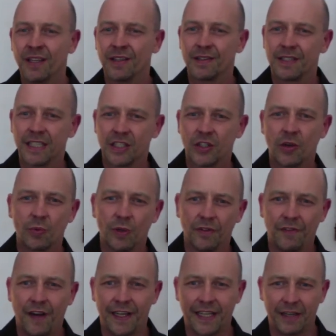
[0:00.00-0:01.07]
This you will
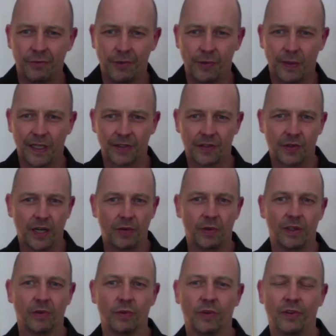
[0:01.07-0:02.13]
find everywhere. So I
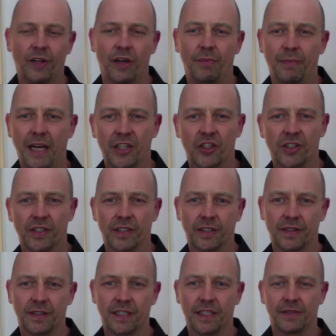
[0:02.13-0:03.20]
will not mention it
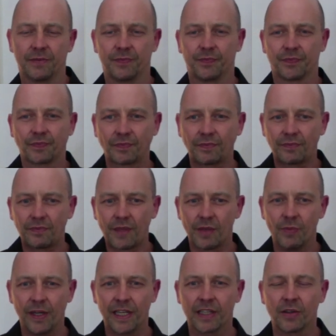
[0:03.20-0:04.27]

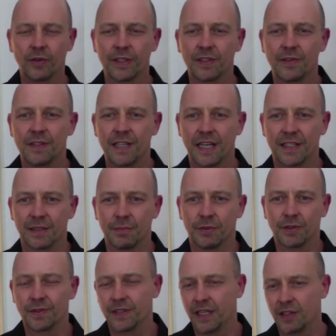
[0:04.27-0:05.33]
when I go into the other
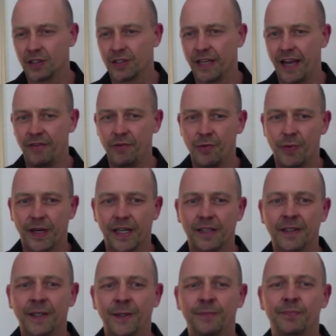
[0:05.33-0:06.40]
books. That is
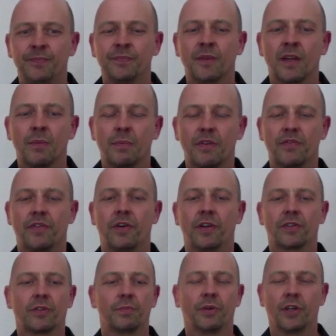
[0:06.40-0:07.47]
everywhere, before,
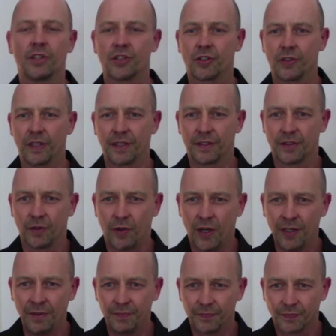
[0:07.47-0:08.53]
good posture, and so
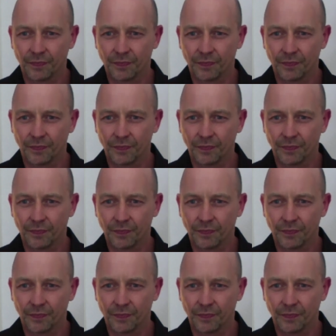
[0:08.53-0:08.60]
on.